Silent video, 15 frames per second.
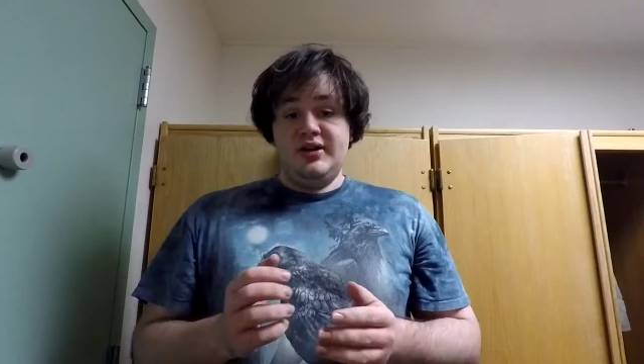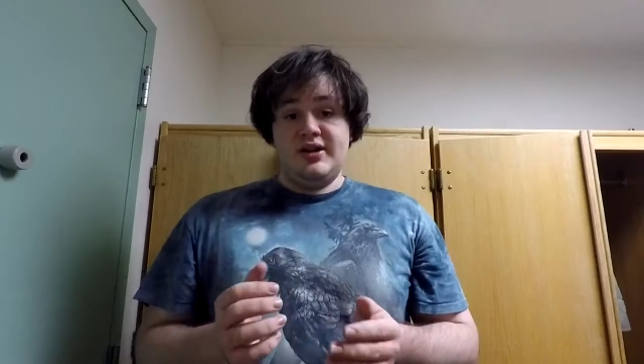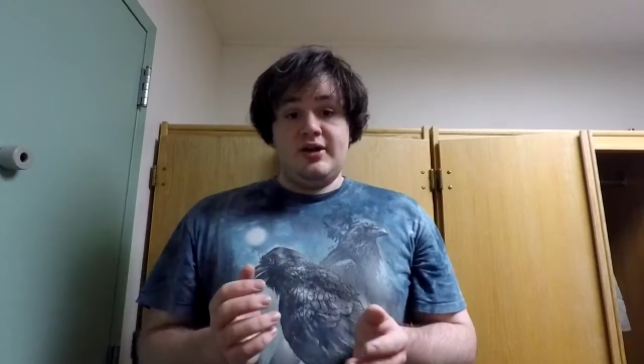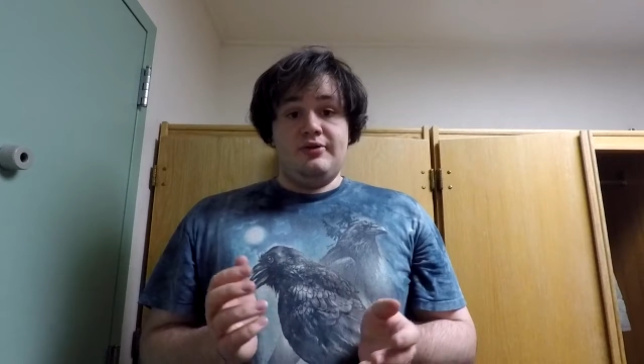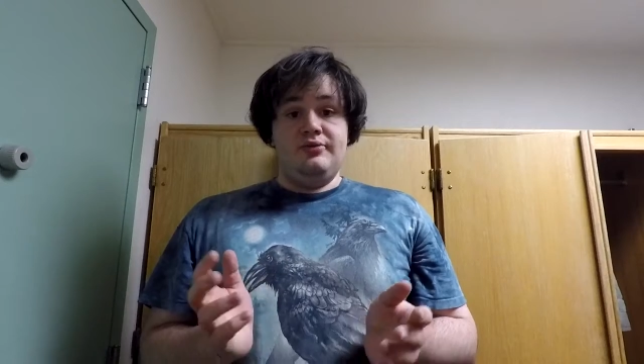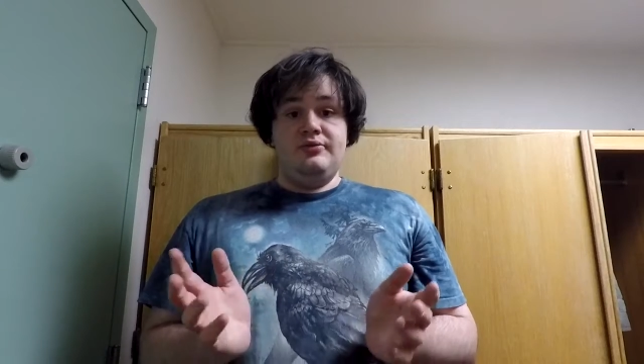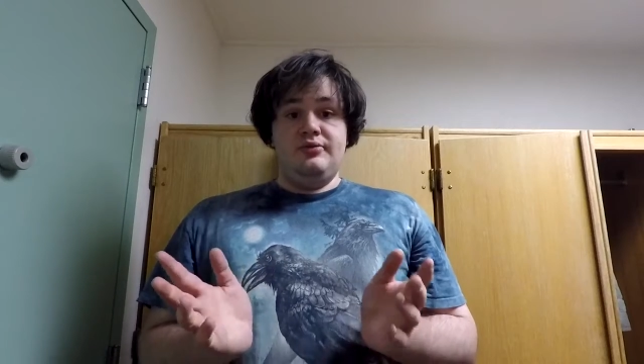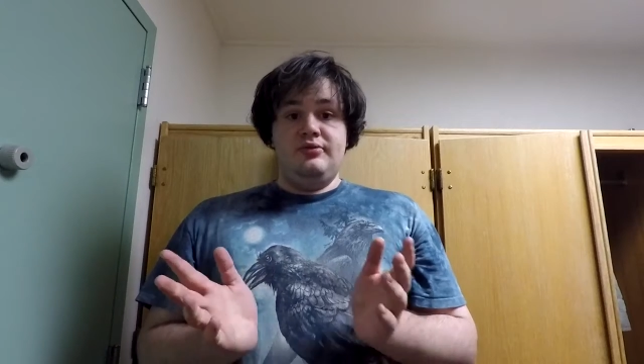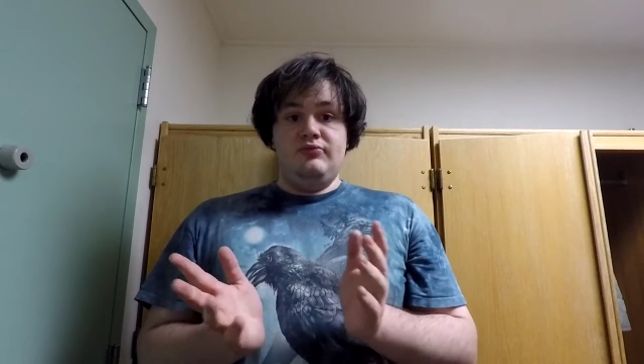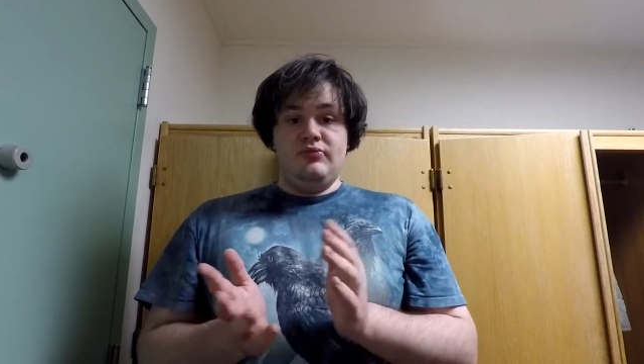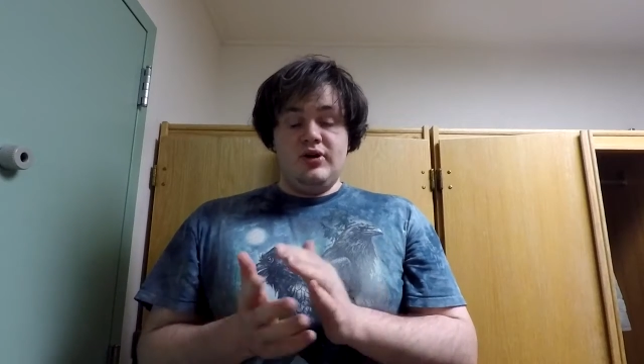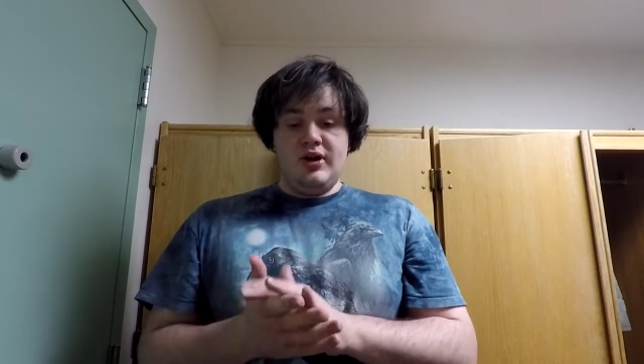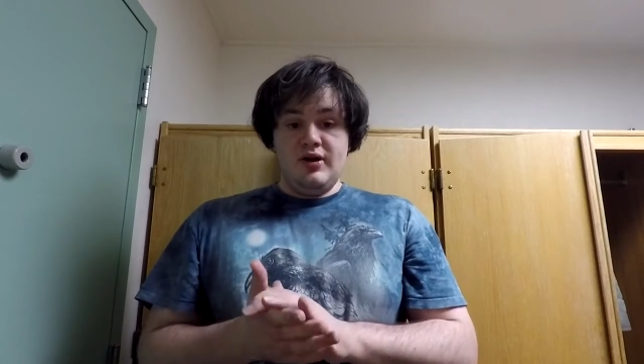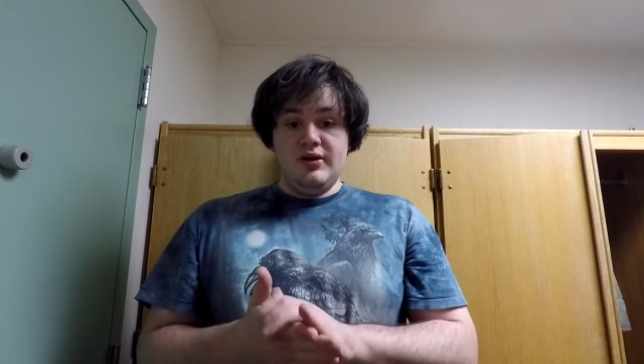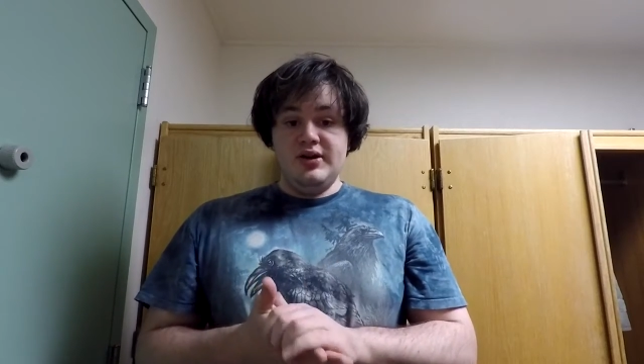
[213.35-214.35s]
Now,
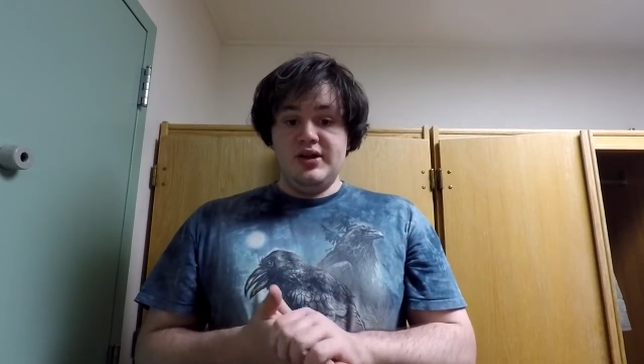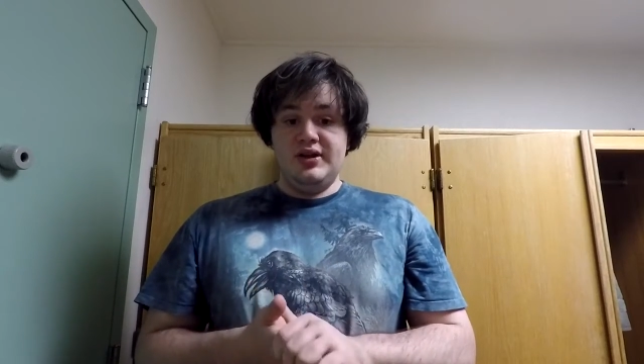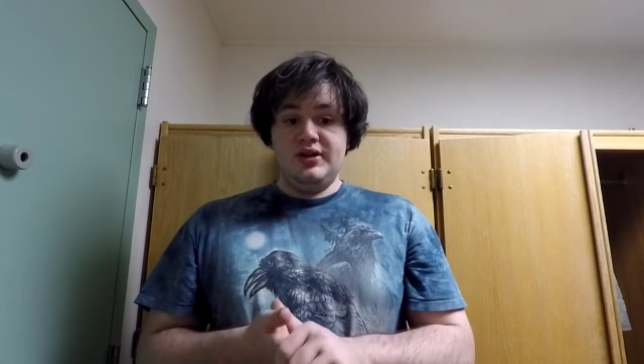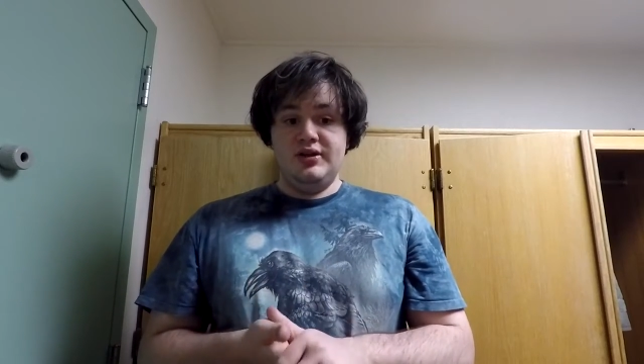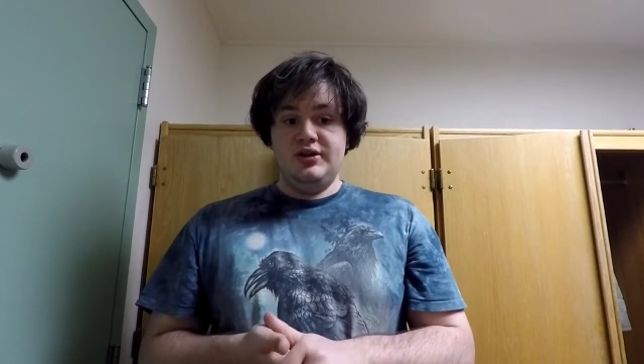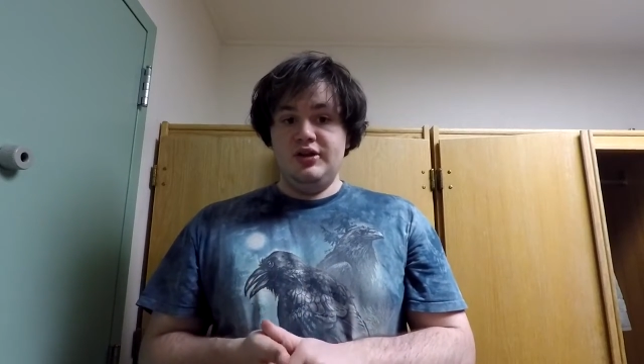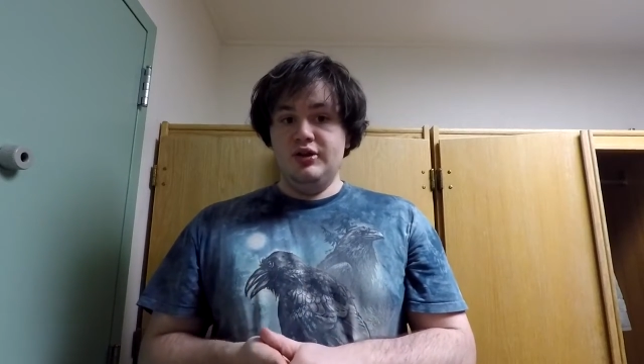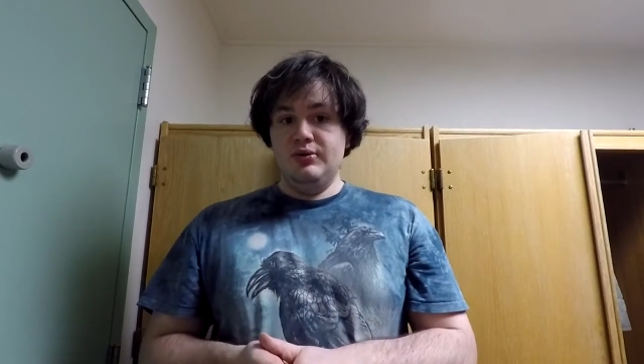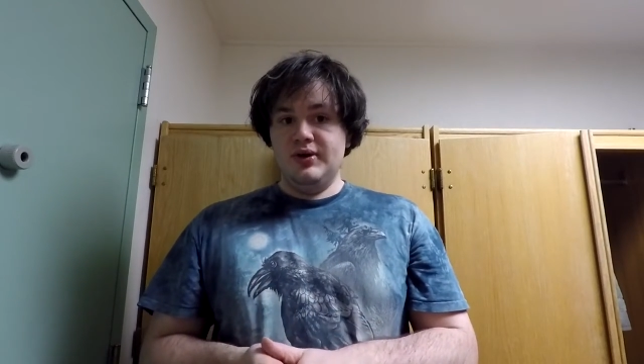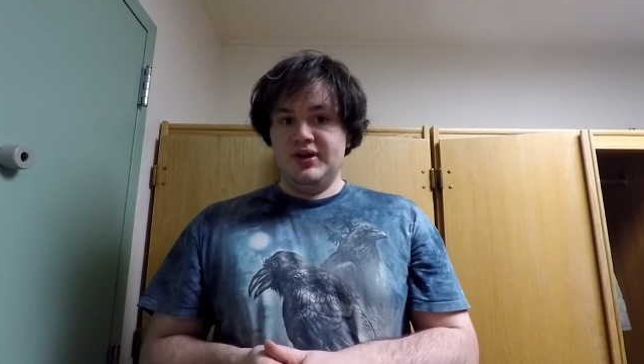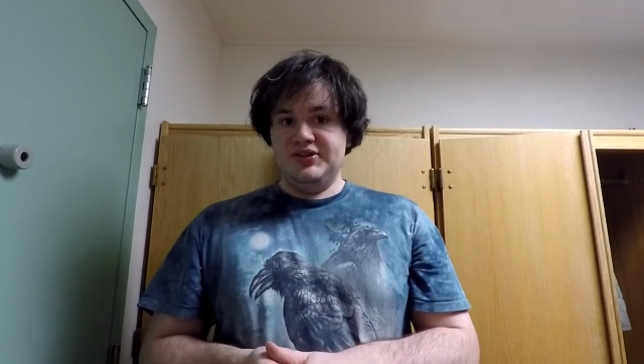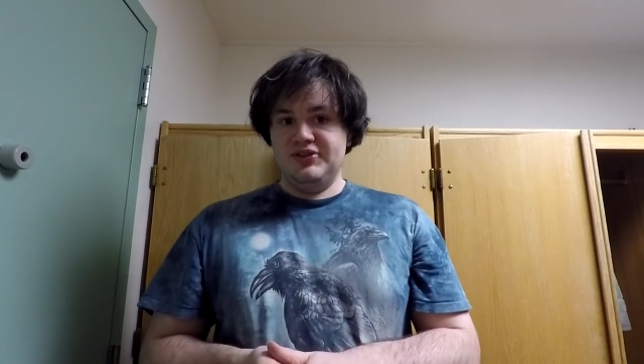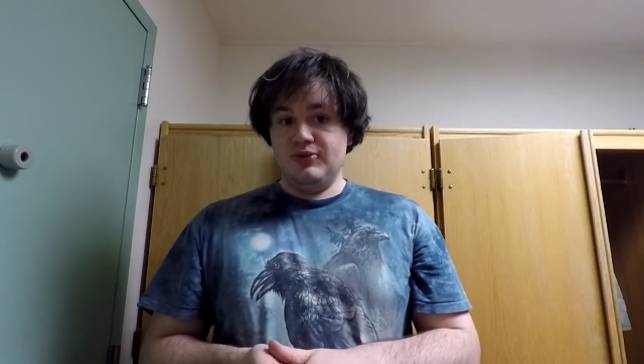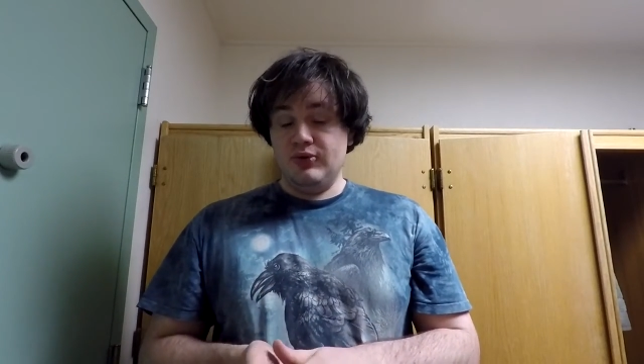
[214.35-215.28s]
regarding U.S.